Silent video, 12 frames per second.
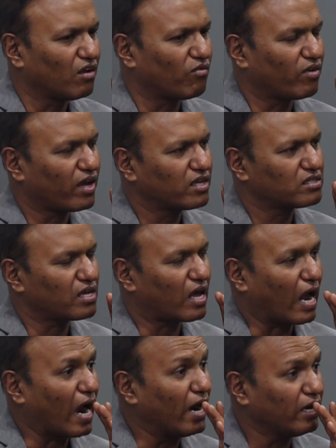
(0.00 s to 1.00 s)
Whereas
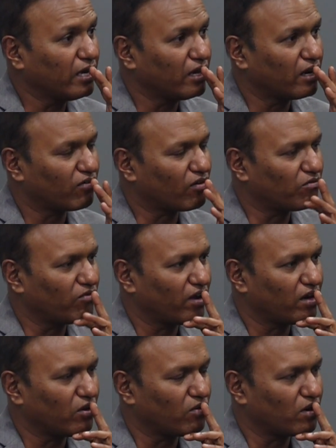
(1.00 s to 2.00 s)
anterior, from
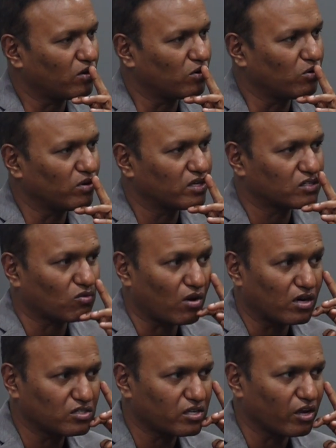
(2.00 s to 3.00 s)
where you want to do a
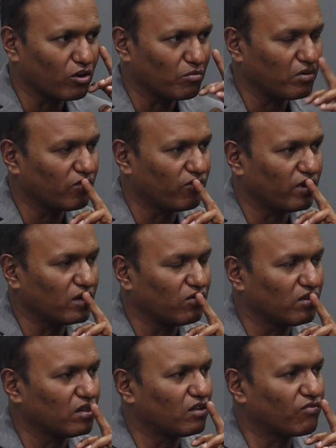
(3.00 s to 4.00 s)
quad zygoma,
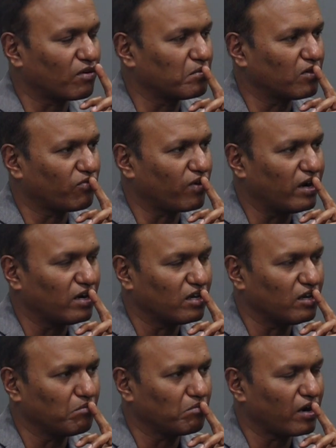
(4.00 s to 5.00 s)
when from the front
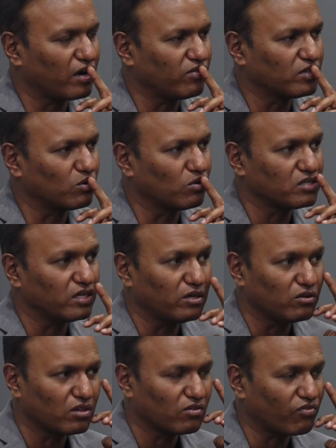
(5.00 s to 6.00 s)
implant which goes
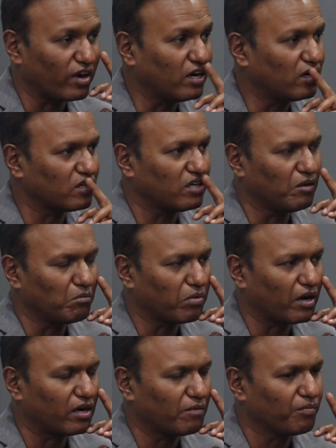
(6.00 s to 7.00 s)
into the front
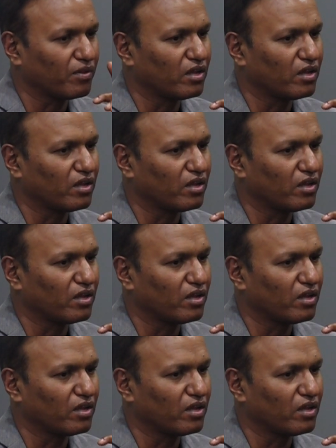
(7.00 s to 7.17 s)
implant,